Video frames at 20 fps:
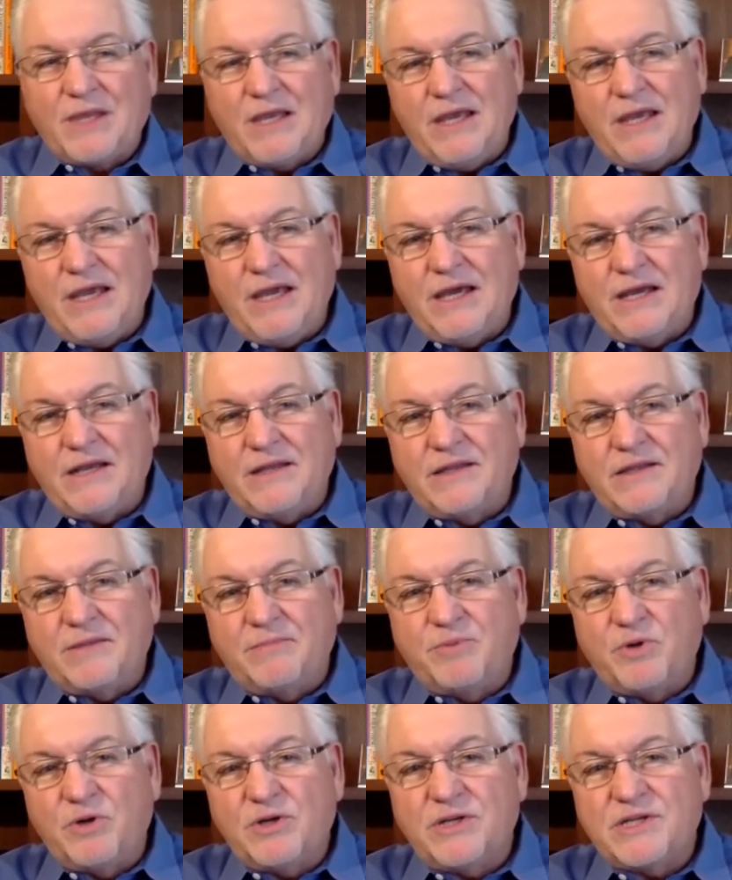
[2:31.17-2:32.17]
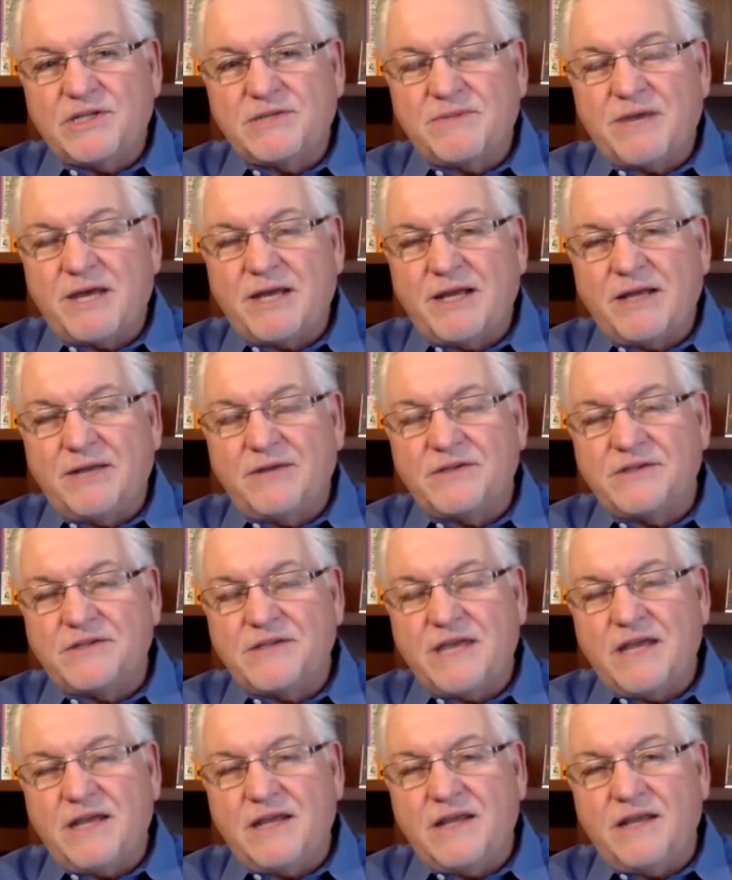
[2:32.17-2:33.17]
And the book is about
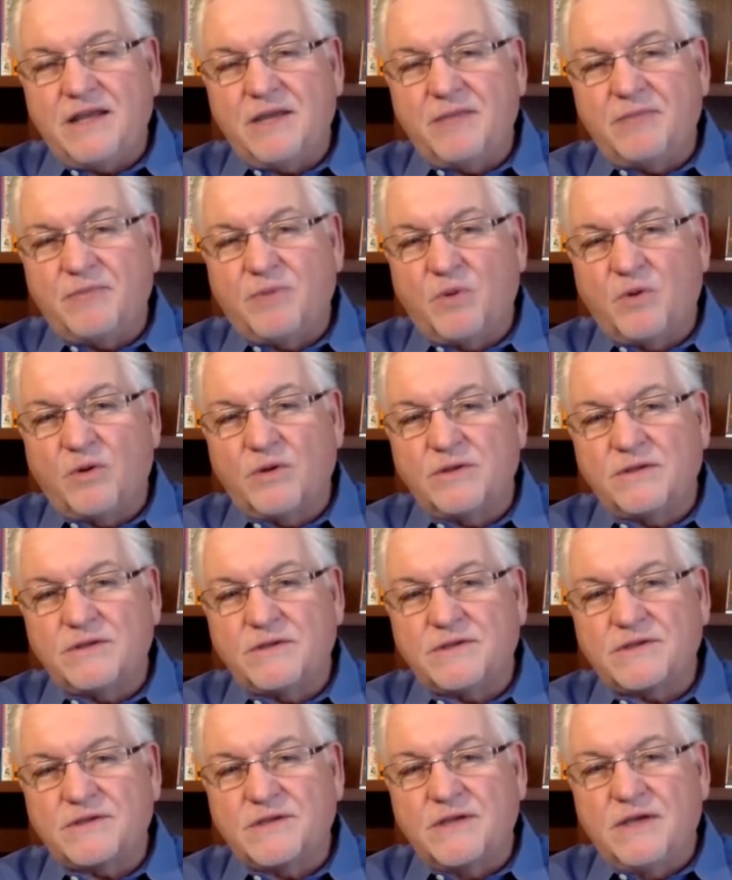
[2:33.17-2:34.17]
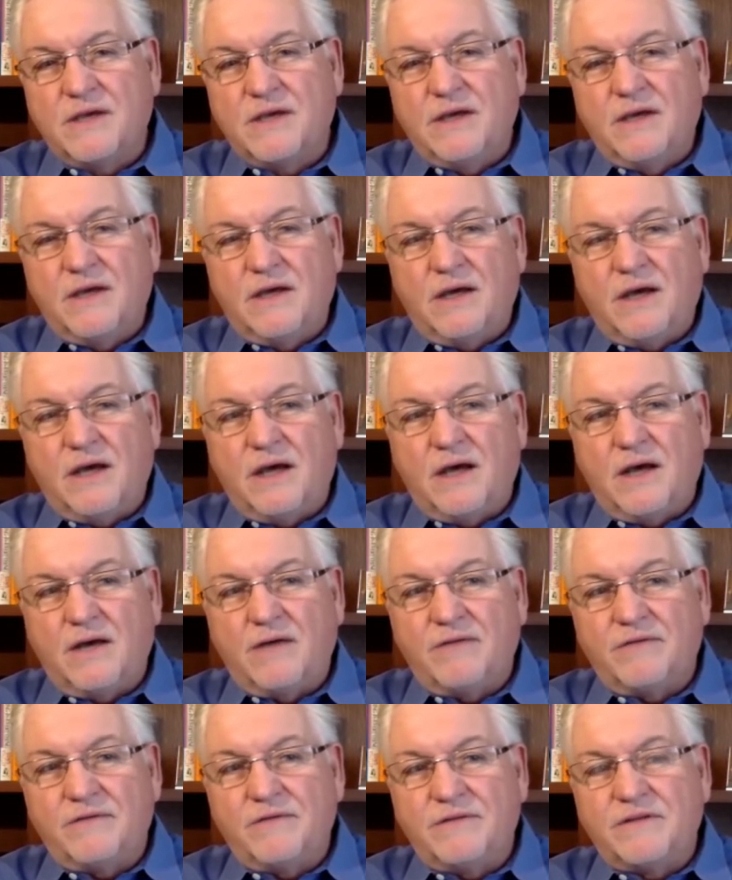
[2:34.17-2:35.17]
understanding the importance
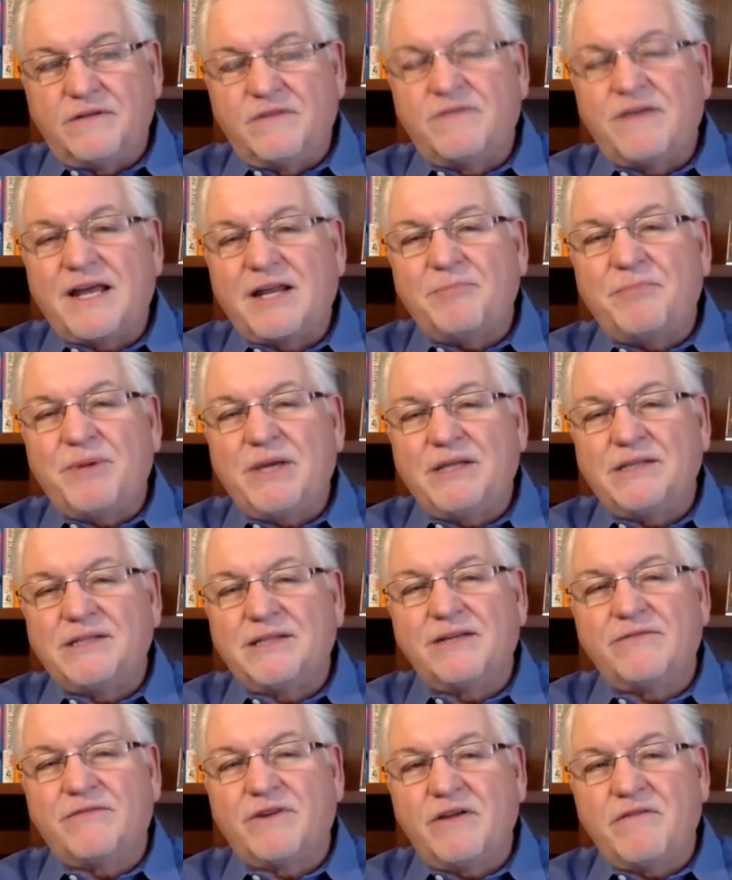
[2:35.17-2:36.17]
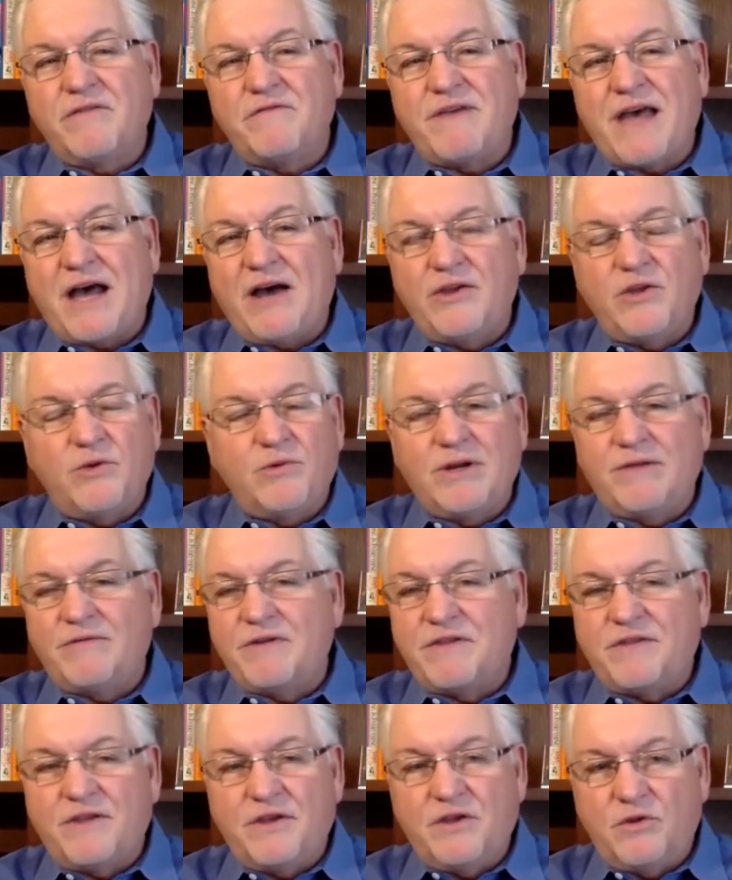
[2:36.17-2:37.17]
of developing and delivering value in
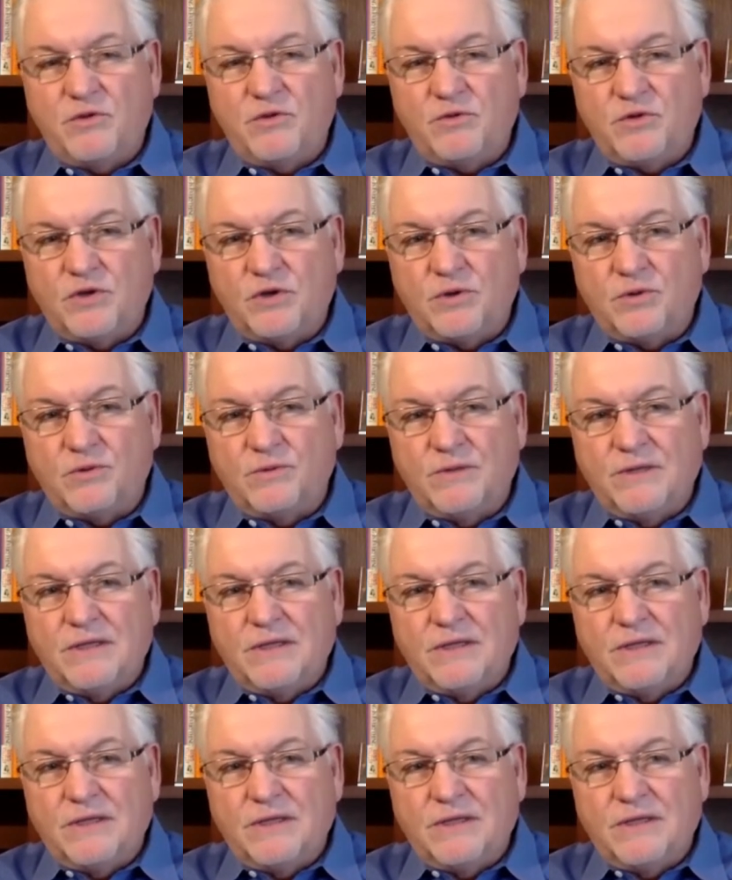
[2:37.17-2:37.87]
everything you do.